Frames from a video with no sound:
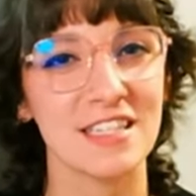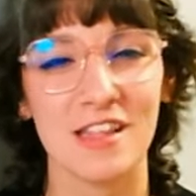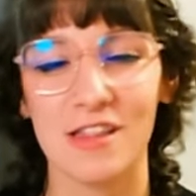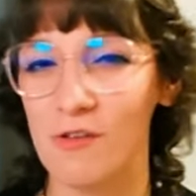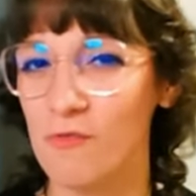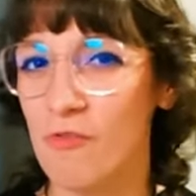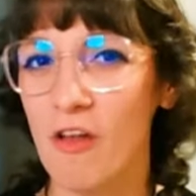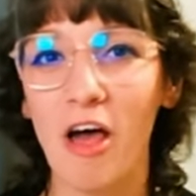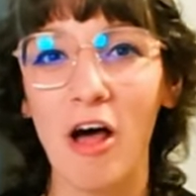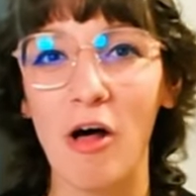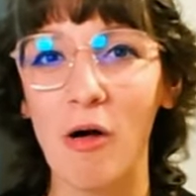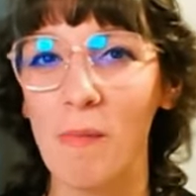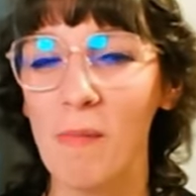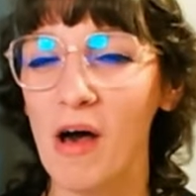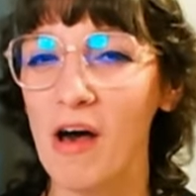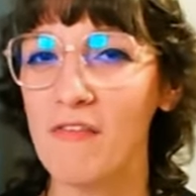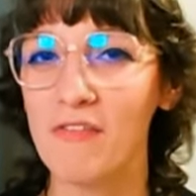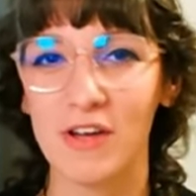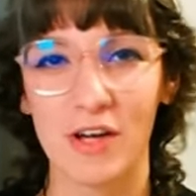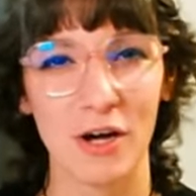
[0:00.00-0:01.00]
the realm
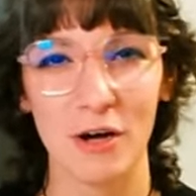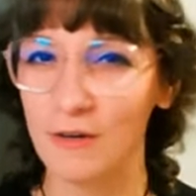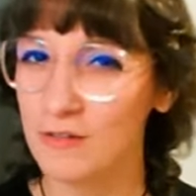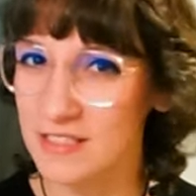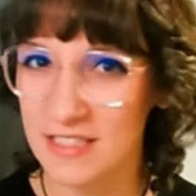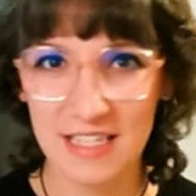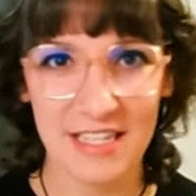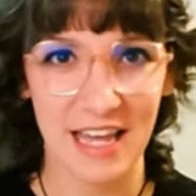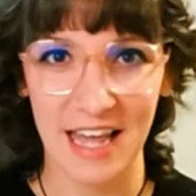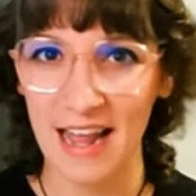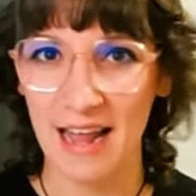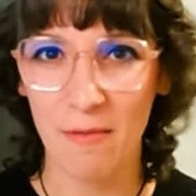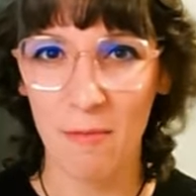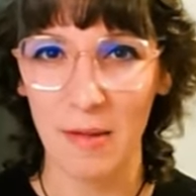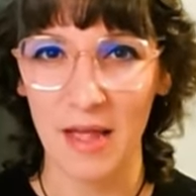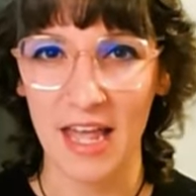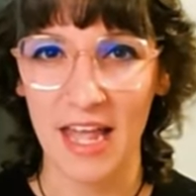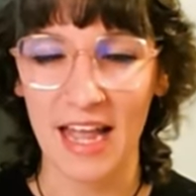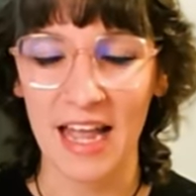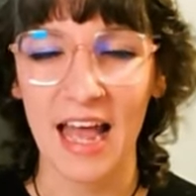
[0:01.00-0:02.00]
of cozy
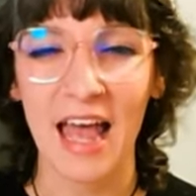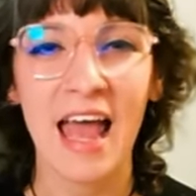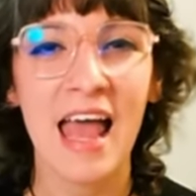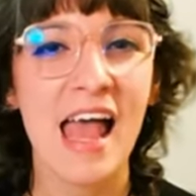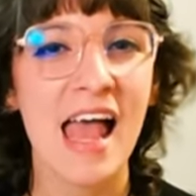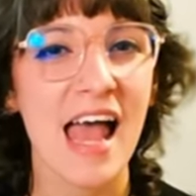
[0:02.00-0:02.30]
gaming,